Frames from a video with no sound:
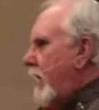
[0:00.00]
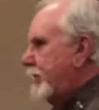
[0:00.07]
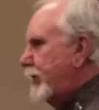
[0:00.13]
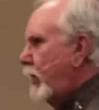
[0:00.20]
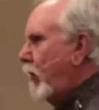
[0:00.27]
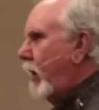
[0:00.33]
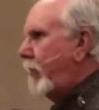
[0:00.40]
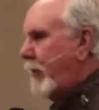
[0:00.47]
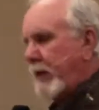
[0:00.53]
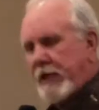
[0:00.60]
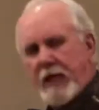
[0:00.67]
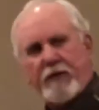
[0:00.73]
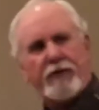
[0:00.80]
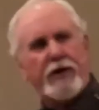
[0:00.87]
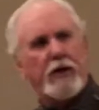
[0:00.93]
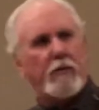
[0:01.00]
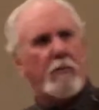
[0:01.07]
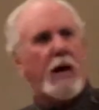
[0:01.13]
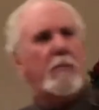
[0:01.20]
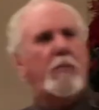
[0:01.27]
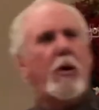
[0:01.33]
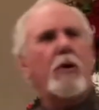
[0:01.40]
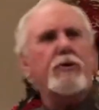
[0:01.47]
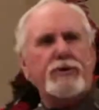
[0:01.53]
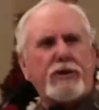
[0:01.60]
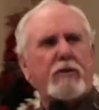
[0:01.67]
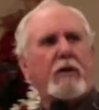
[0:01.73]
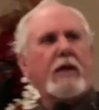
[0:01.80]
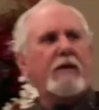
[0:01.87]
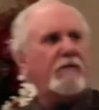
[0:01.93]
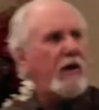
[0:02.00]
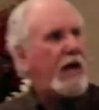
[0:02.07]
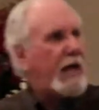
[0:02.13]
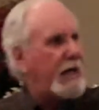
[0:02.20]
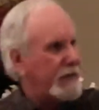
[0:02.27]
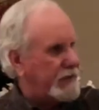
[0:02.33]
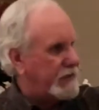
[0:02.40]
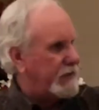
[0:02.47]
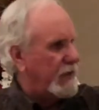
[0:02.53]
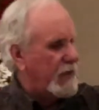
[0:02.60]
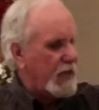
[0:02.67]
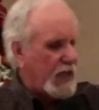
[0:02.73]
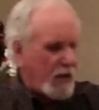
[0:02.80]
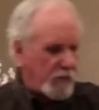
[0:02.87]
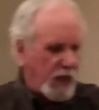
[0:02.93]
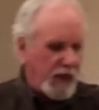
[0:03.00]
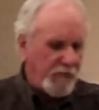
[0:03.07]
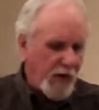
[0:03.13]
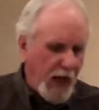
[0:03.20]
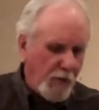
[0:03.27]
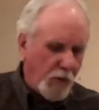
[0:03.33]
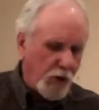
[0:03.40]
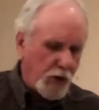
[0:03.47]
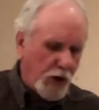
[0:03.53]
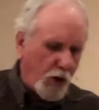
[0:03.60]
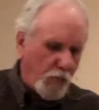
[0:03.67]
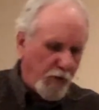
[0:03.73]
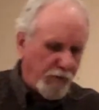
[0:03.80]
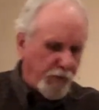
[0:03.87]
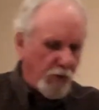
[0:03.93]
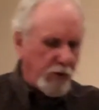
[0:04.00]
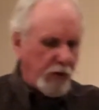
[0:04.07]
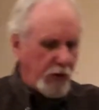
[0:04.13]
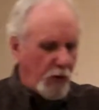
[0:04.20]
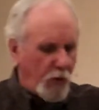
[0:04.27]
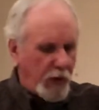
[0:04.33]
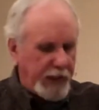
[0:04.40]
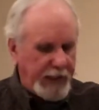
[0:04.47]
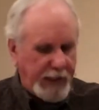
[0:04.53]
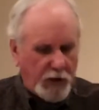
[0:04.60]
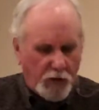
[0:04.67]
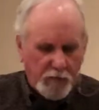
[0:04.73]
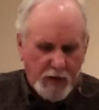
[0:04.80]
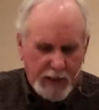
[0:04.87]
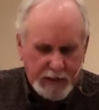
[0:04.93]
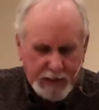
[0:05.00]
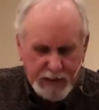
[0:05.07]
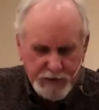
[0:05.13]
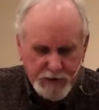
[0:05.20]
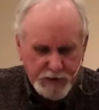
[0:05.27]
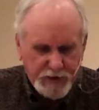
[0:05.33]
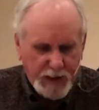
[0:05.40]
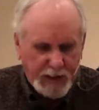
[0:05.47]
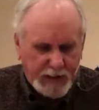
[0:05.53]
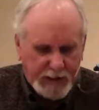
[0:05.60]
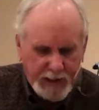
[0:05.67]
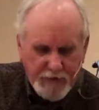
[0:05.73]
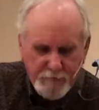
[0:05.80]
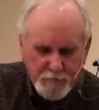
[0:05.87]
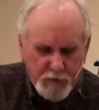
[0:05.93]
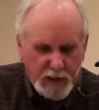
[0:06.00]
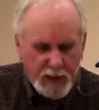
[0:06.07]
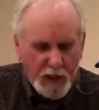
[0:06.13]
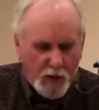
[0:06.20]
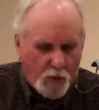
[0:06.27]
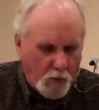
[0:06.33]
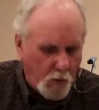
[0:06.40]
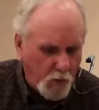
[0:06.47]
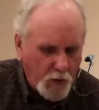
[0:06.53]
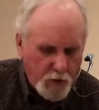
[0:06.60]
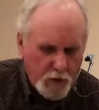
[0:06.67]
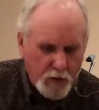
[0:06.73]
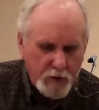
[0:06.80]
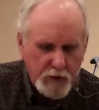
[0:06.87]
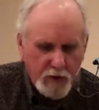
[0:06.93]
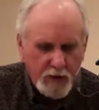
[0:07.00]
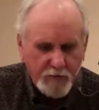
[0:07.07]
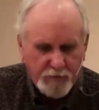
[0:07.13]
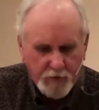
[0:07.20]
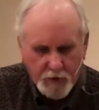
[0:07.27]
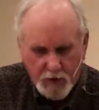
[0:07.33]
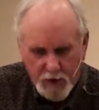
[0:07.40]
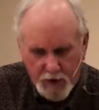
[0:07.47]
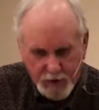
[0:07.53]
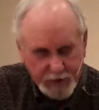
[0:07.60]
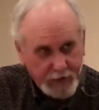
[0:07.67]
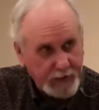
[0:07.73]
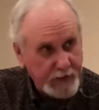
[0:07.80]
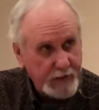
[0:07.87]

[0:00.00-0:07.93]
is go up and give her my personal advice. But if I will go before the Lord and get on my knees and say, give me a word for Lonnie.